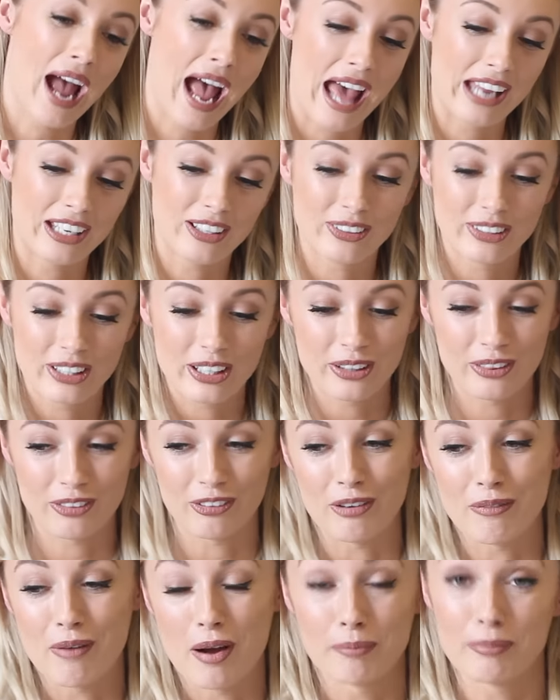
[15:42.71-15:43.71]
and looking
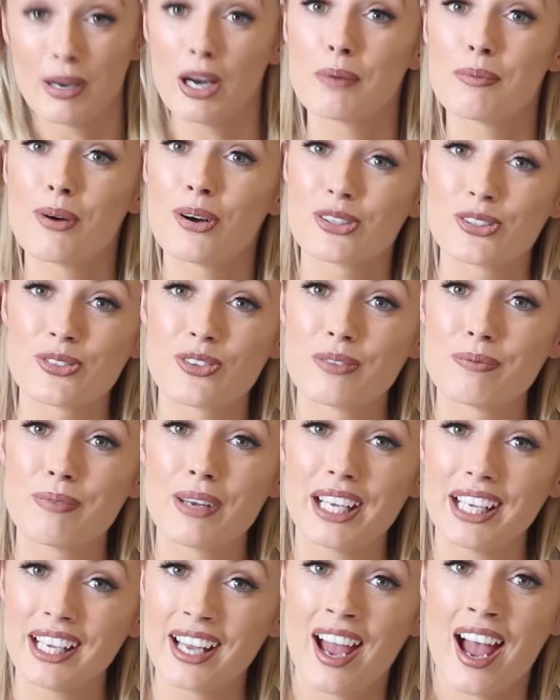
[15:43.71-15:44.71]
through my mailbox with
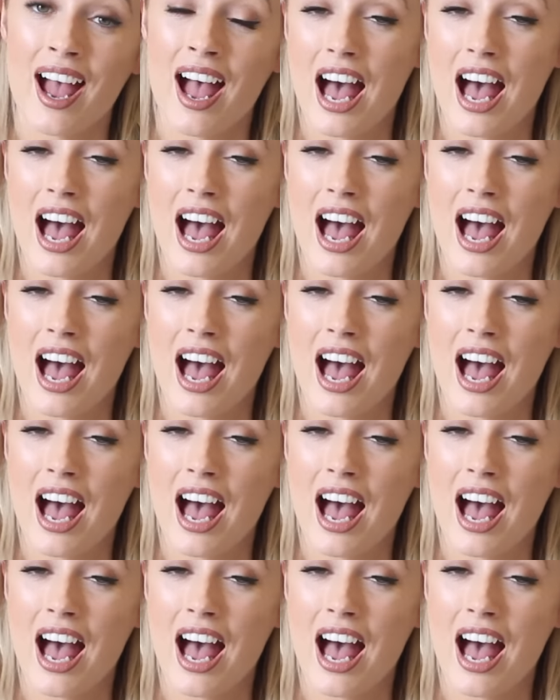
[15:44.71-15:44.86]
me.